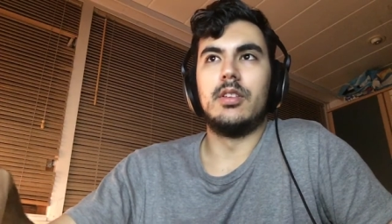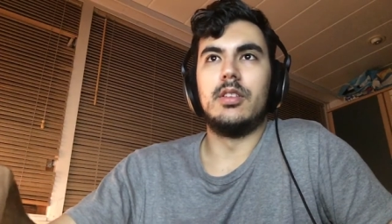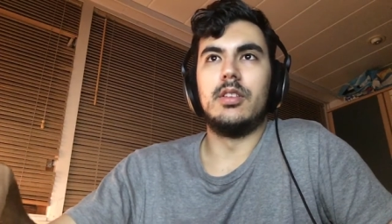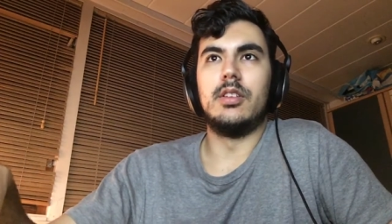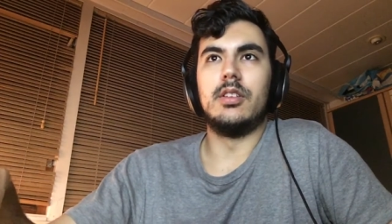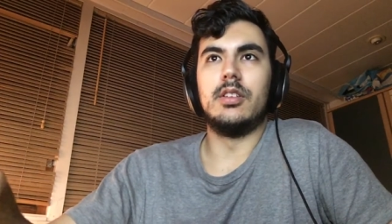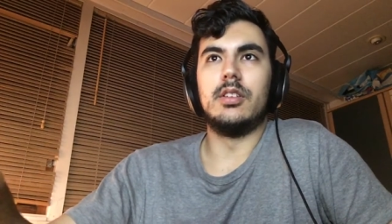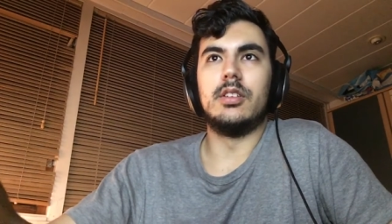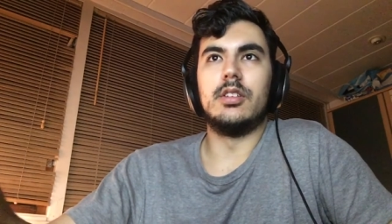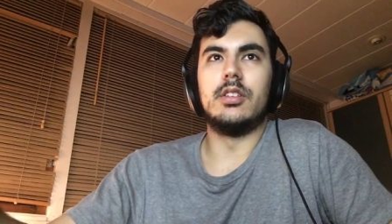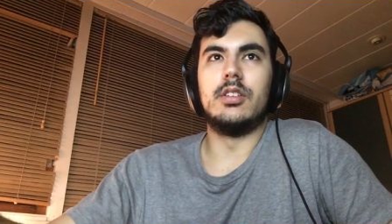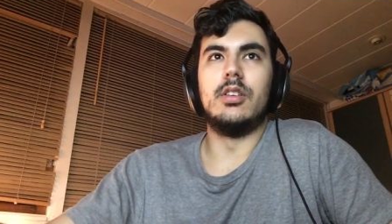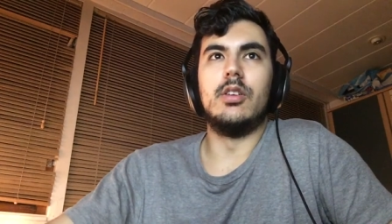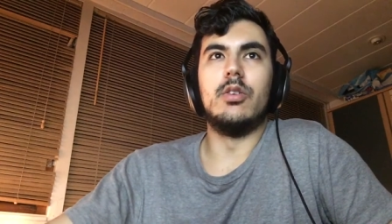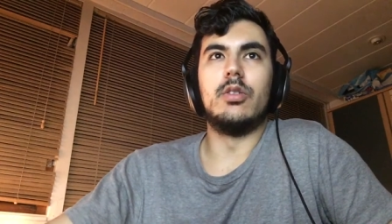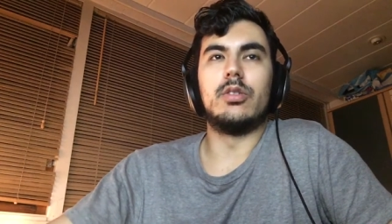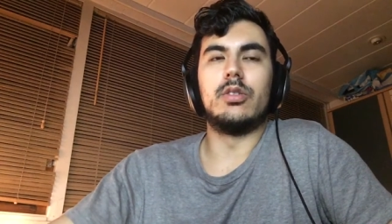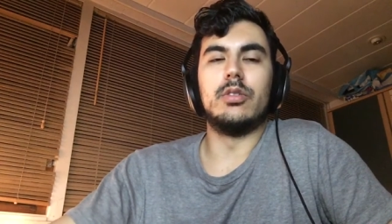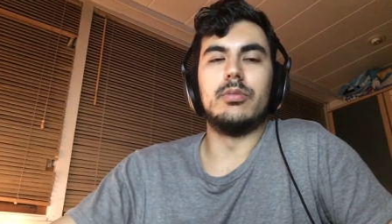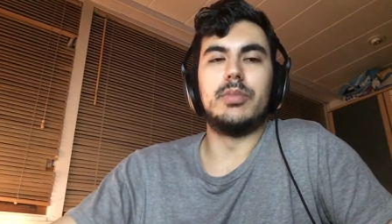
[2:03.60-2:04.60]
the
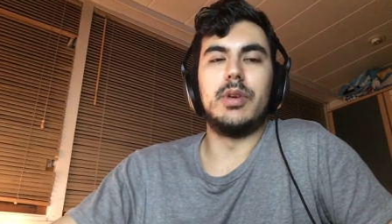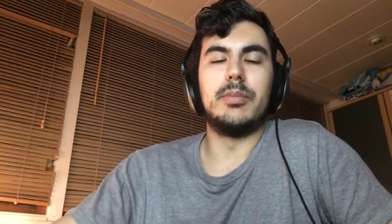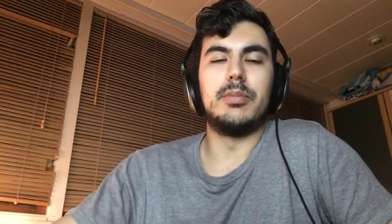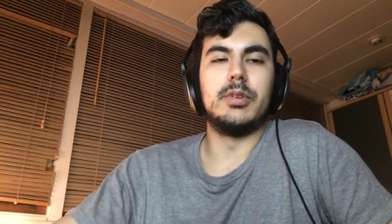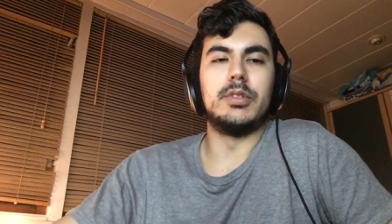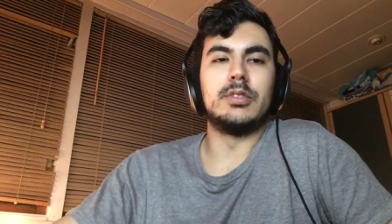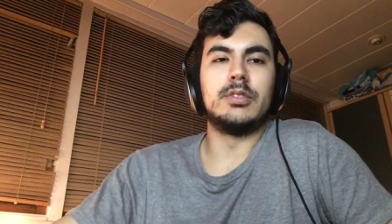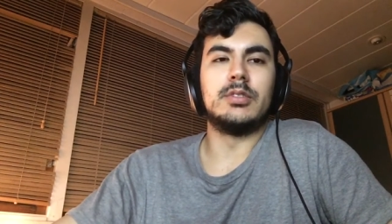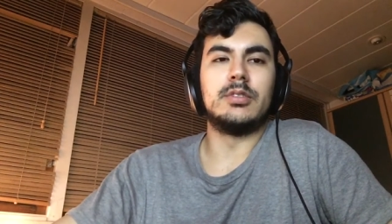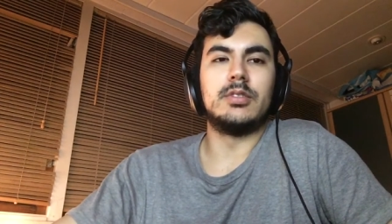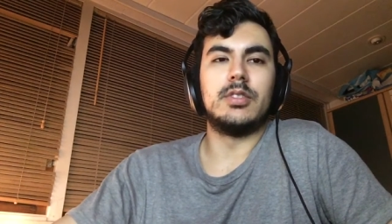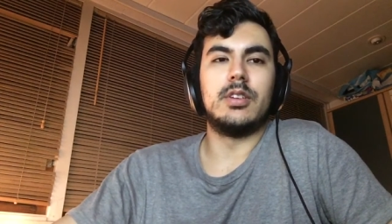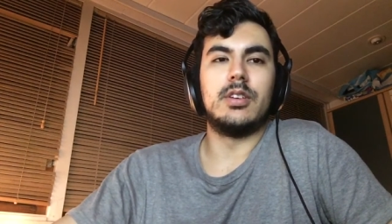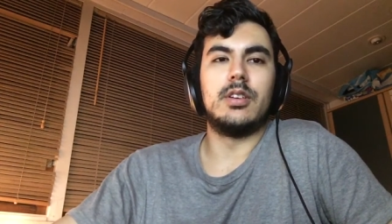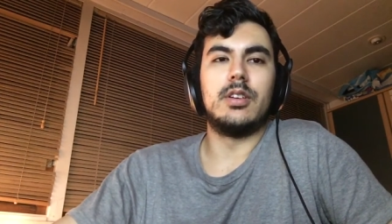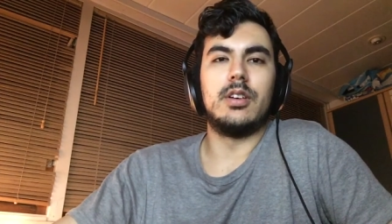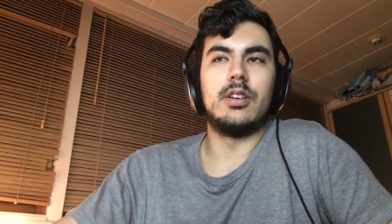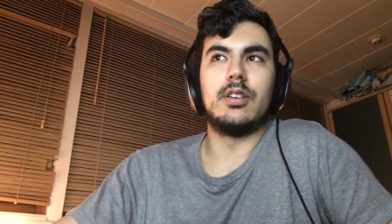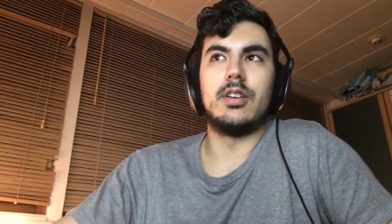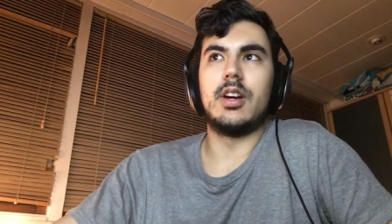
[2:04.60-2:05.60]
local people
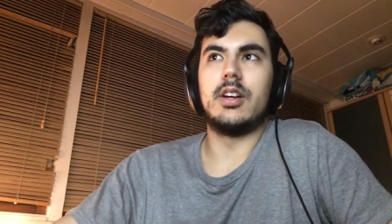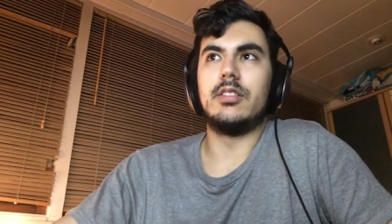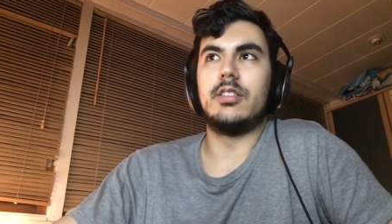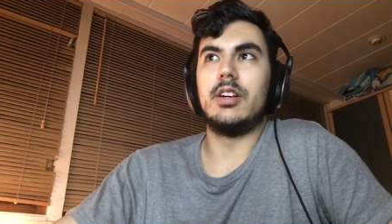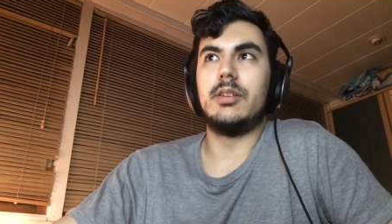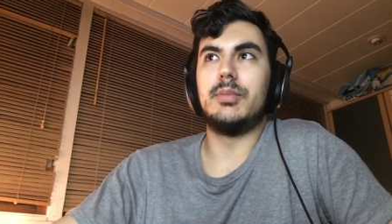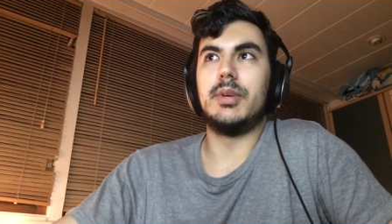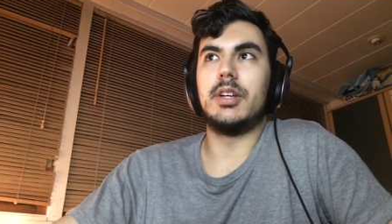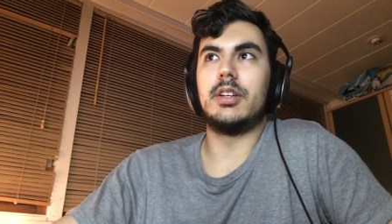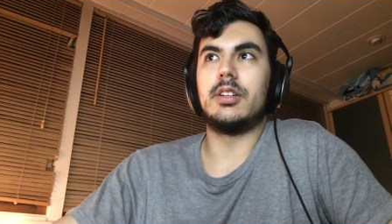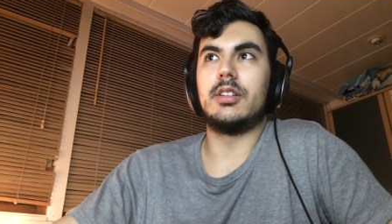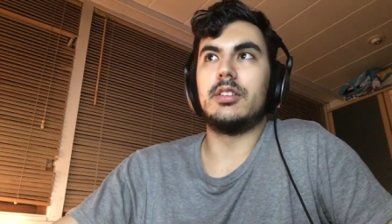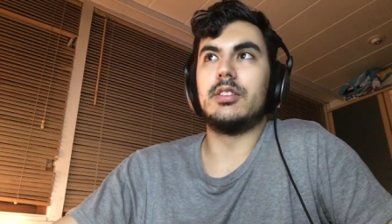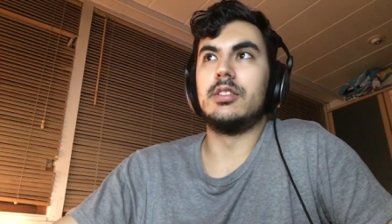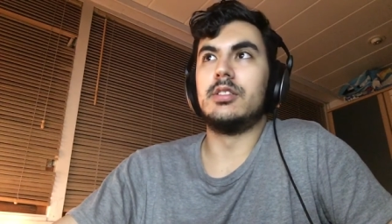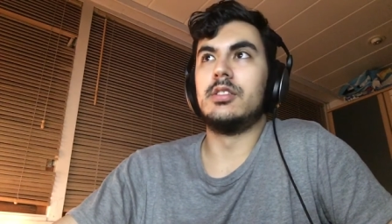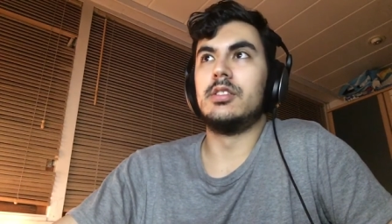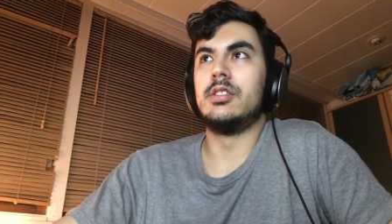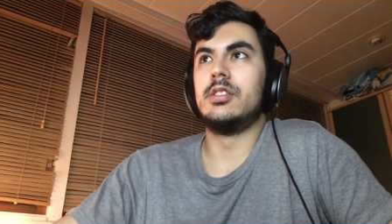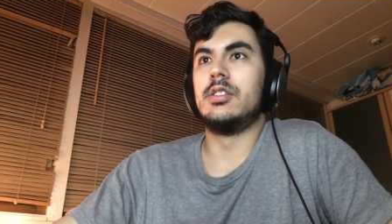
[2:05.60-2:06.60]
are Arabic
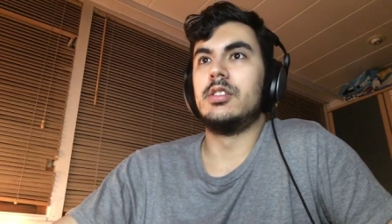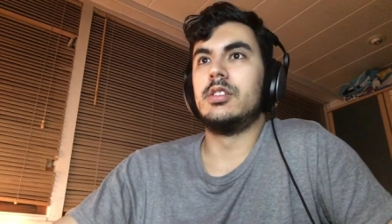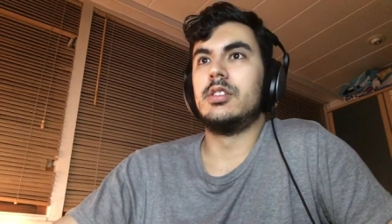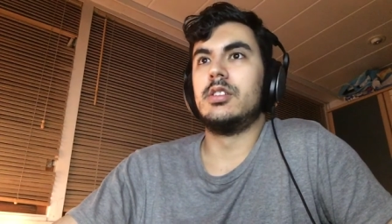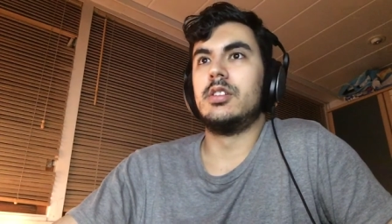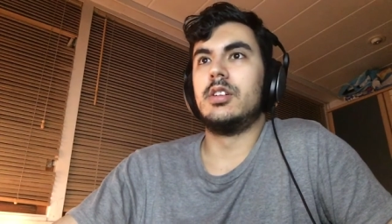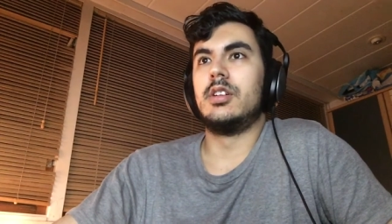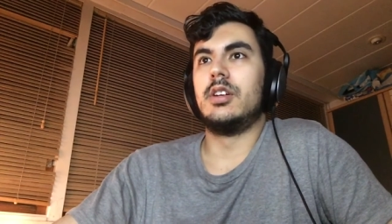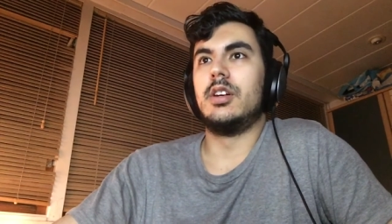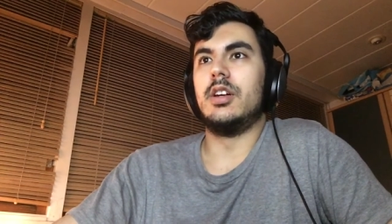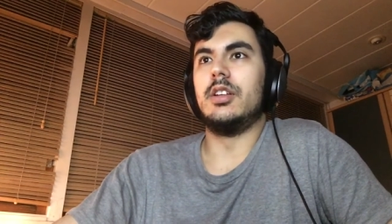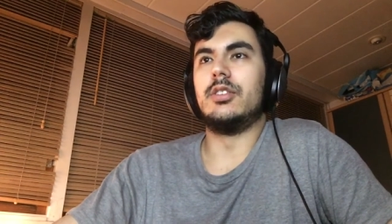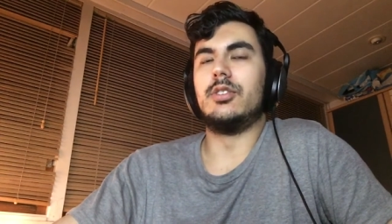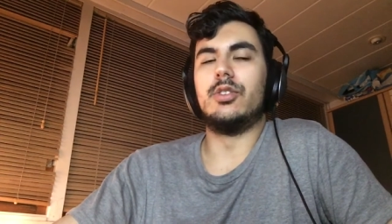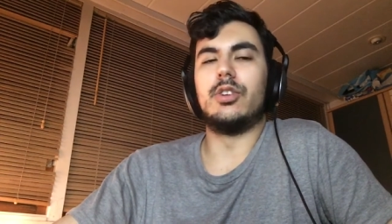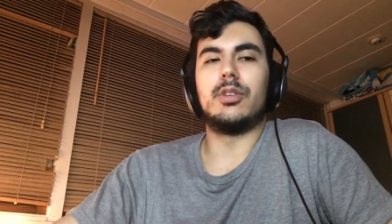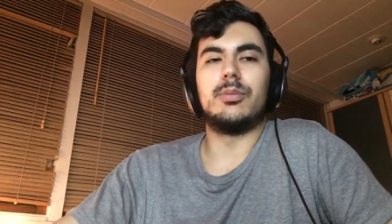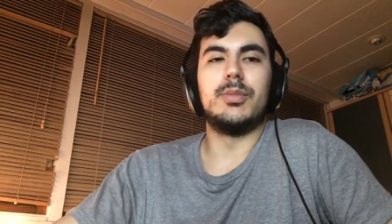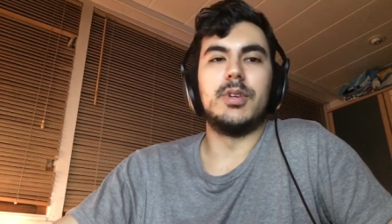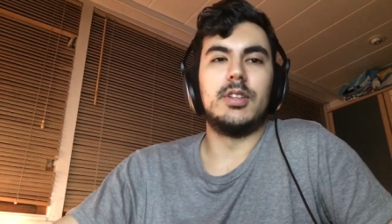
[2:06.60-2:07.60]
and
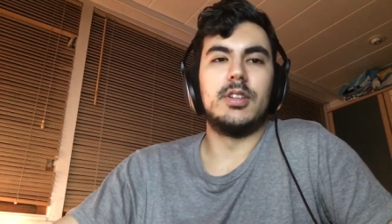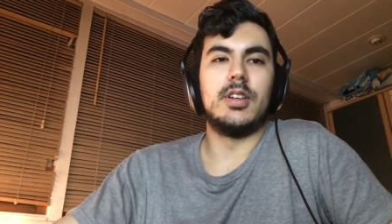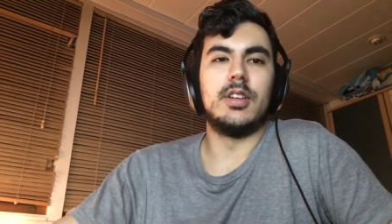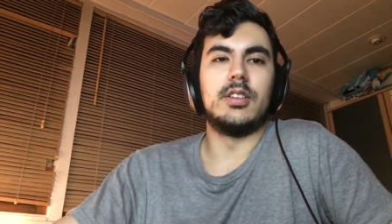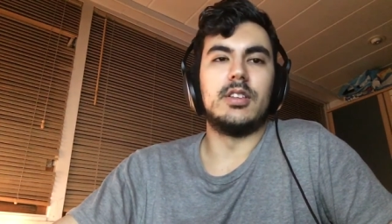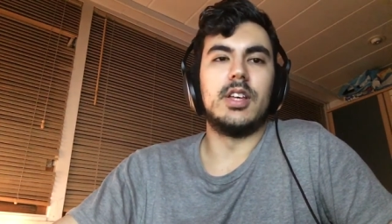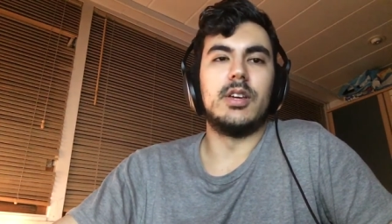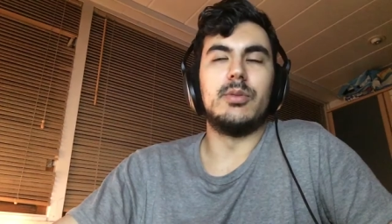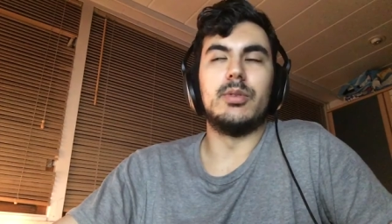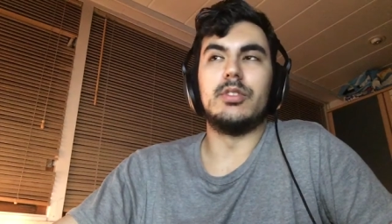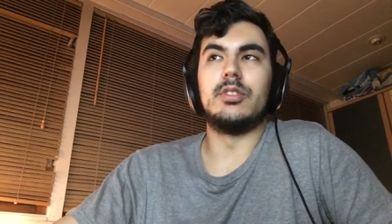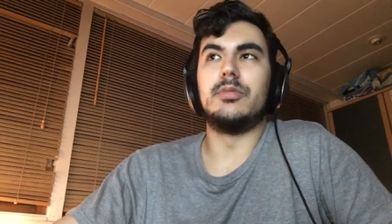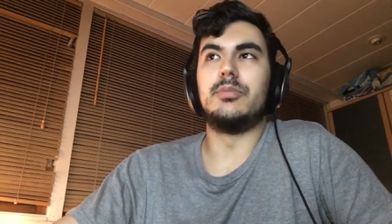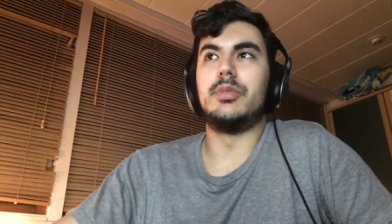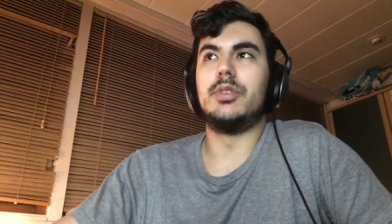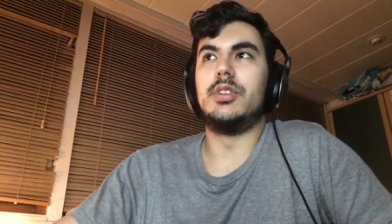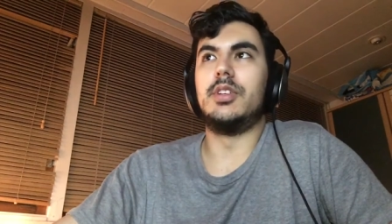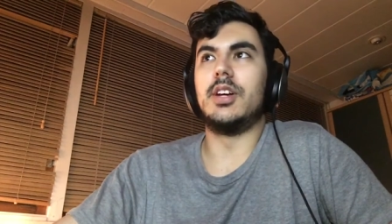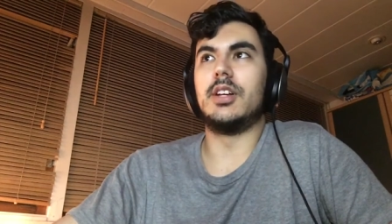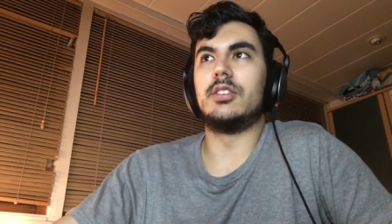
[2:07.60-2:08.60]
Turkmen, and they want to
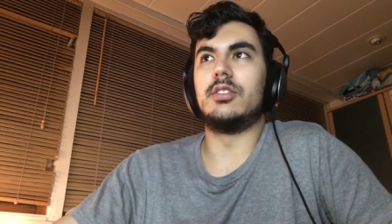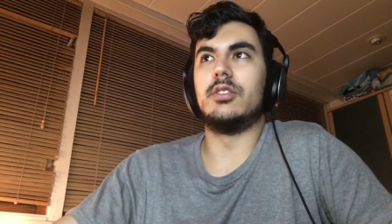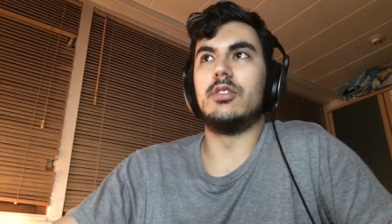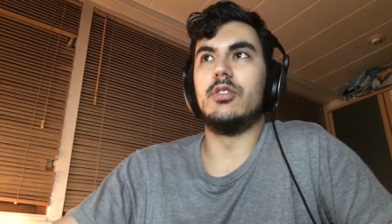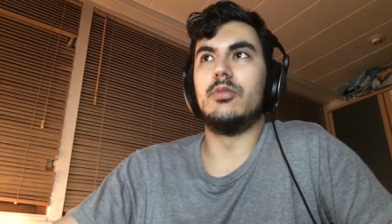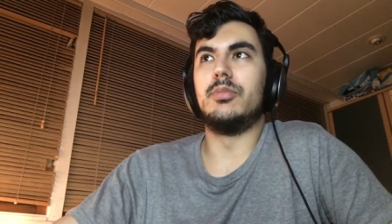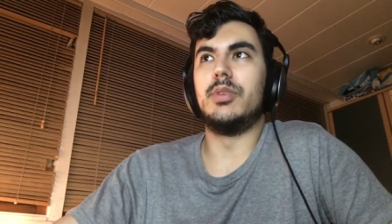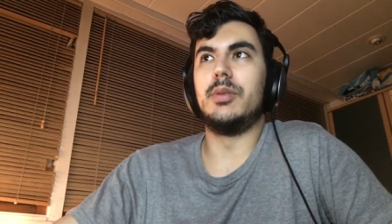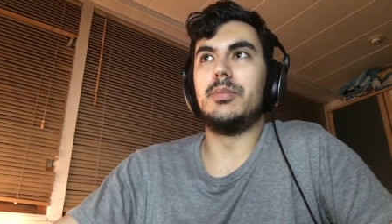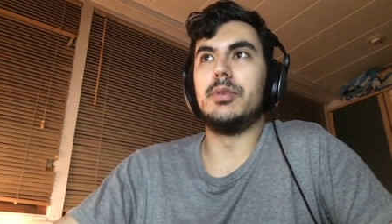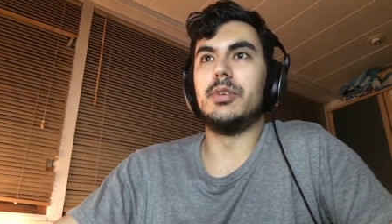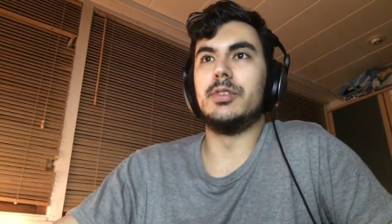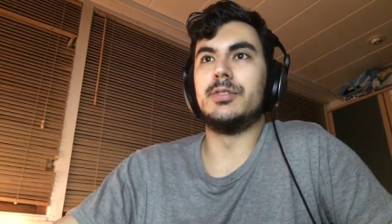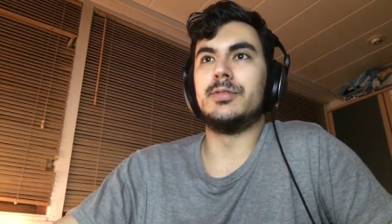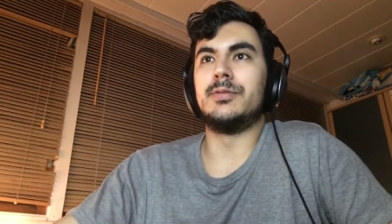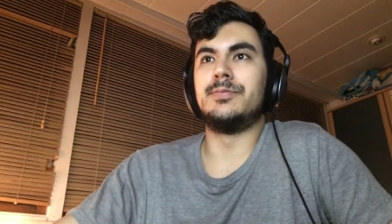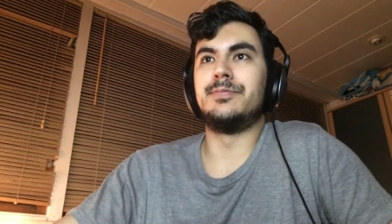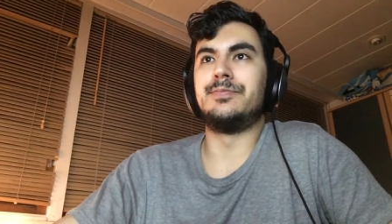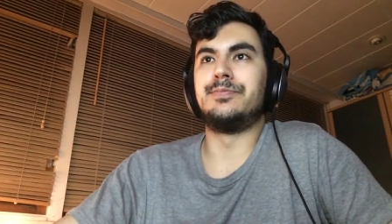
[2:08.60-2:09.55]
protect their own people.